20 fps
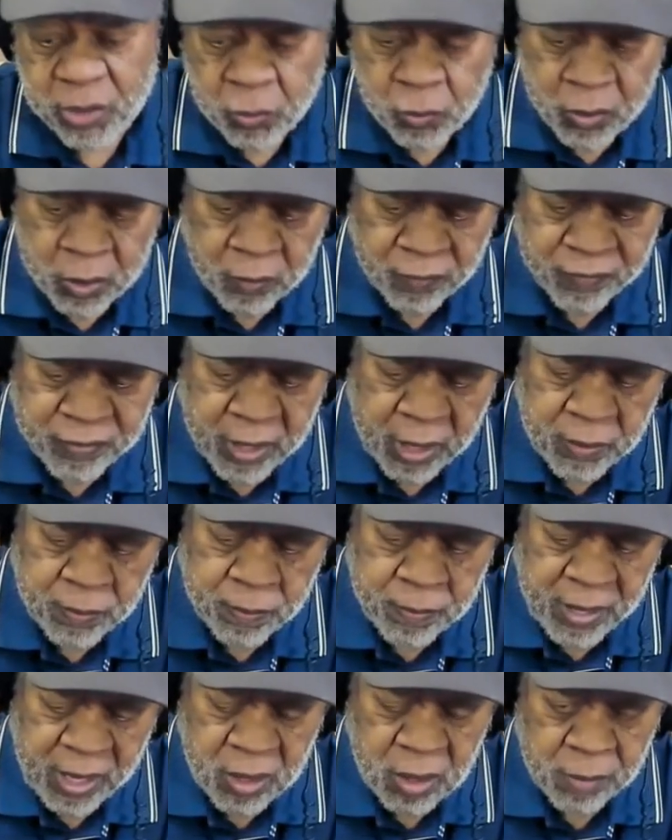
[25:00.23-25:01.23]
She went over there
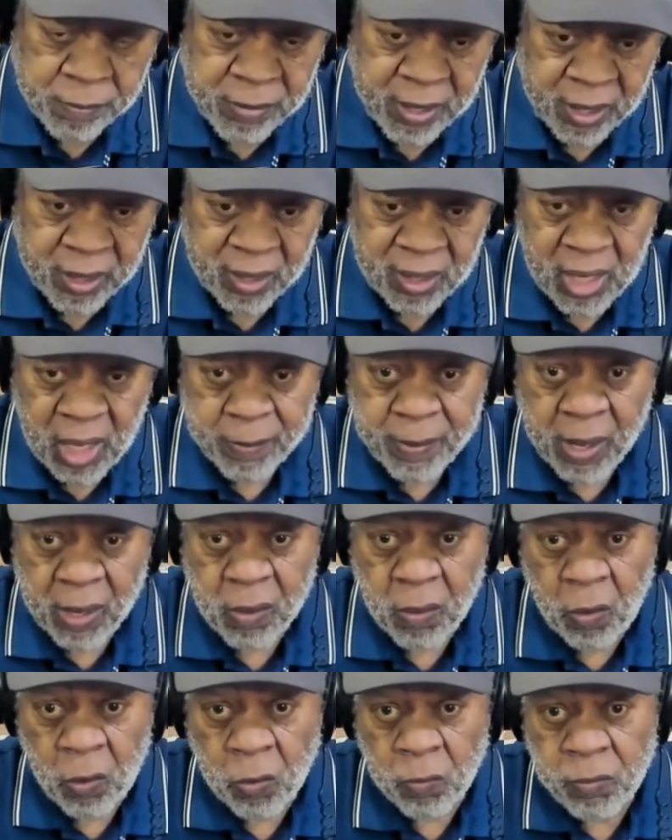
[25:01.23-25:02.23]
and made her money and came
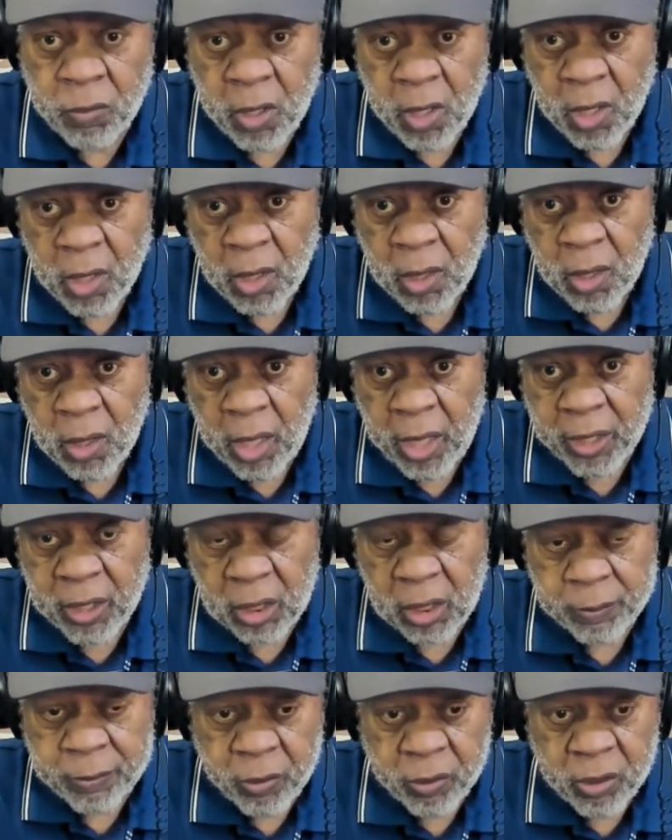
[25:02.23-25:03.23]
back home in
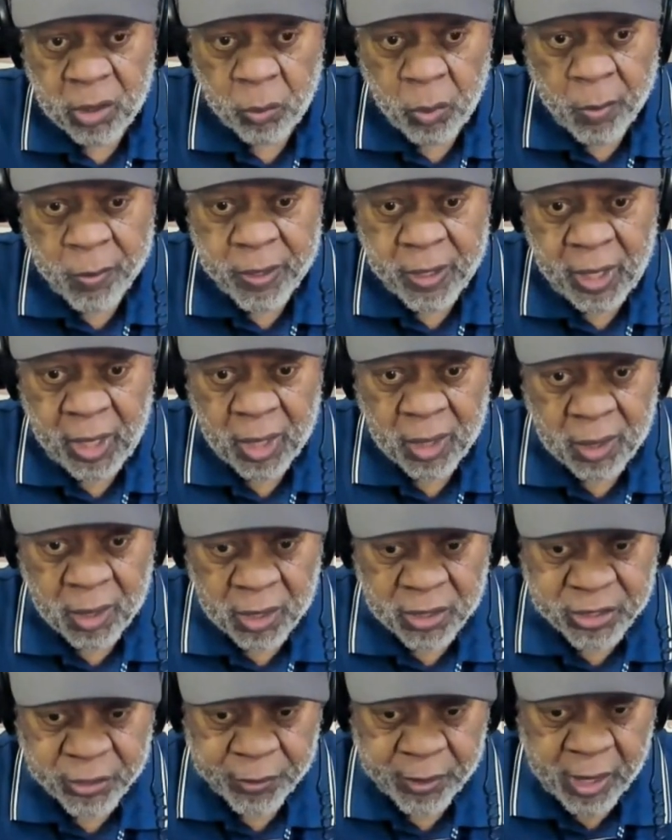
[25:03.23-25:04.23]
the community we were
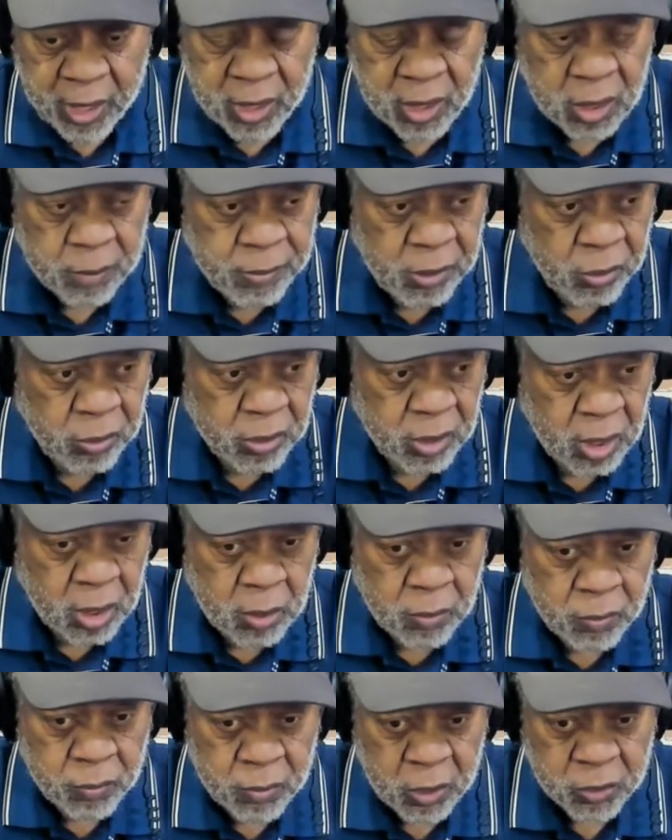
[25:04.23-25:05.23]
in, the Syriated community,
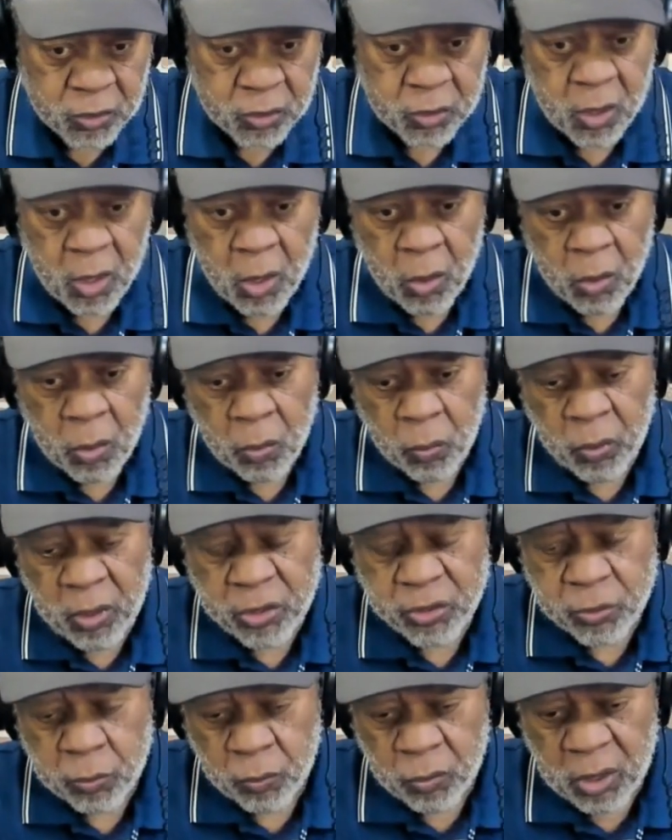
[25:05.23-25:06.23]
because
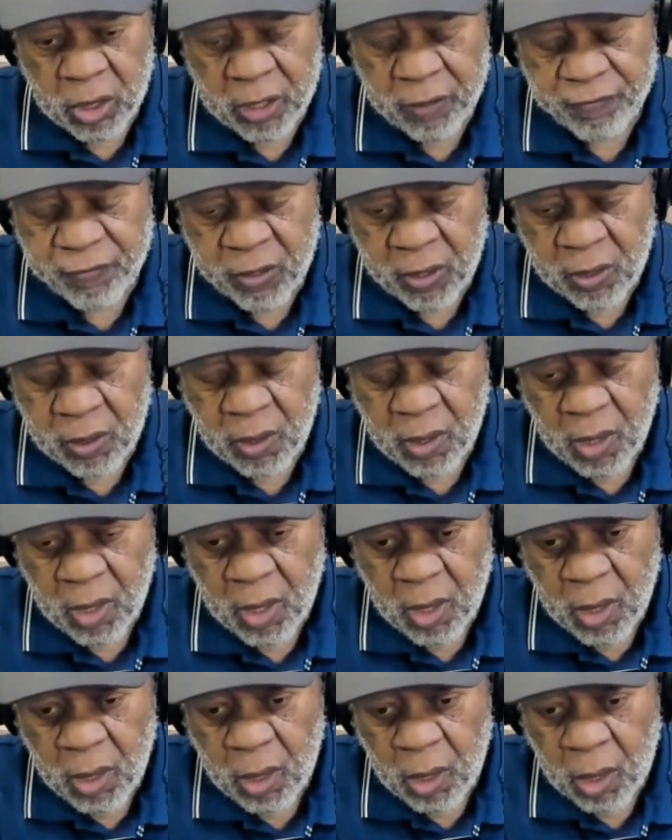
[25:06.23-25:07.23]
we, we lived in
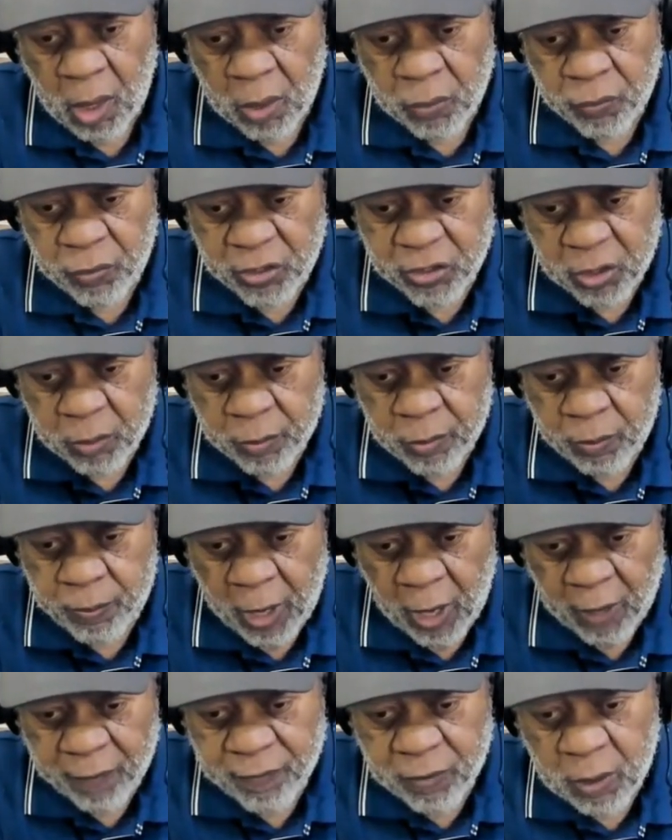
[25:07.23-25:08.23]
uh, this
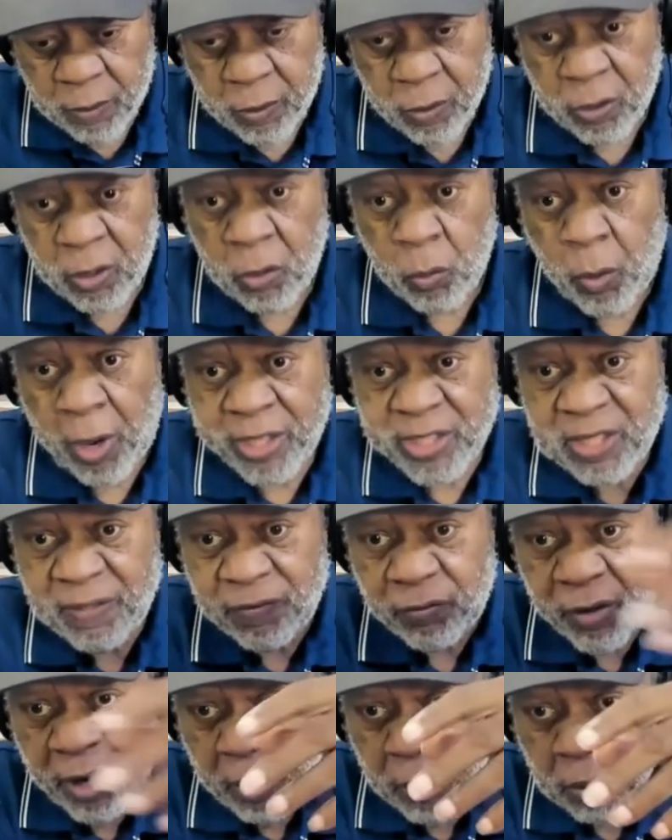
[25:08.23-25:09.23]
part of the community, and whites
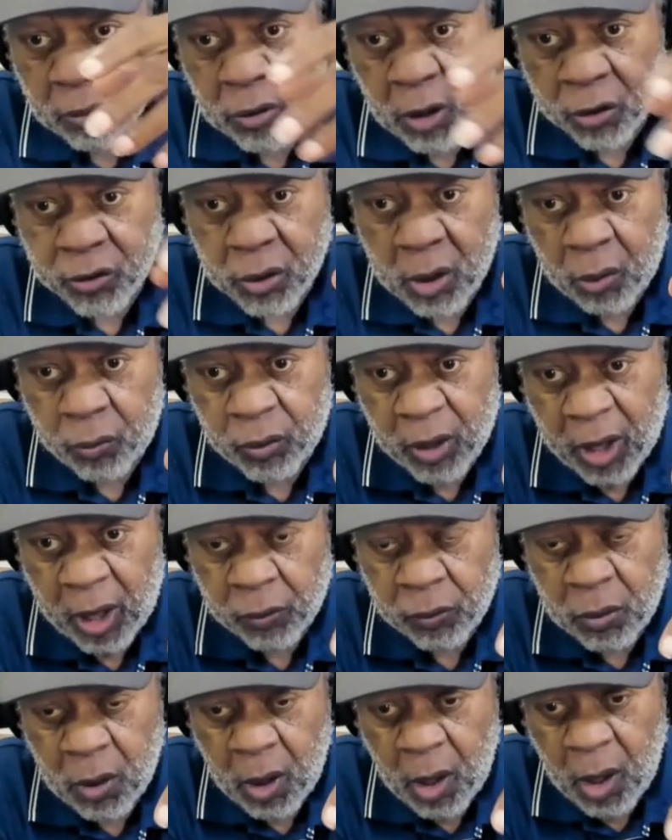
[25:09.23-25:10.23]
lived around, across
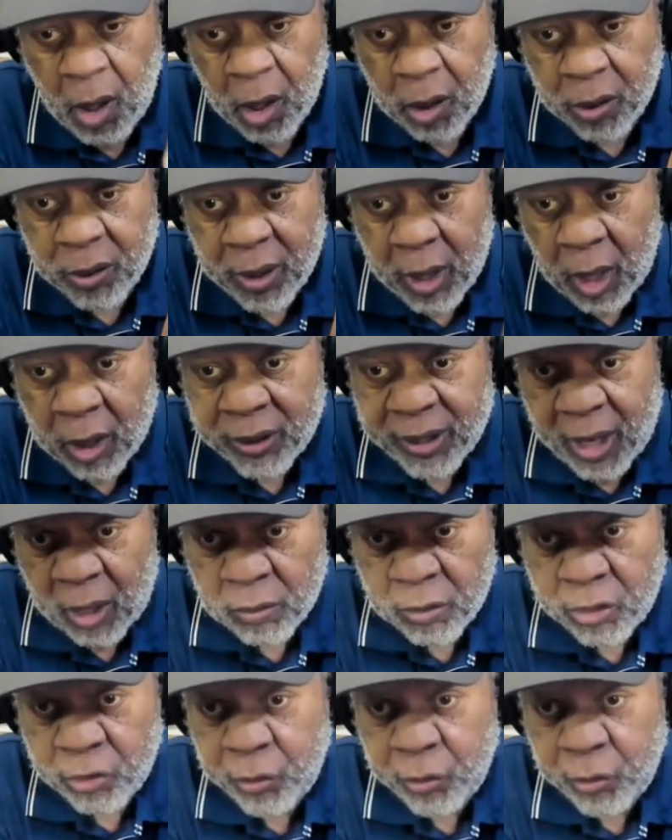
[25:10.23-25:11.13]
around uh, down the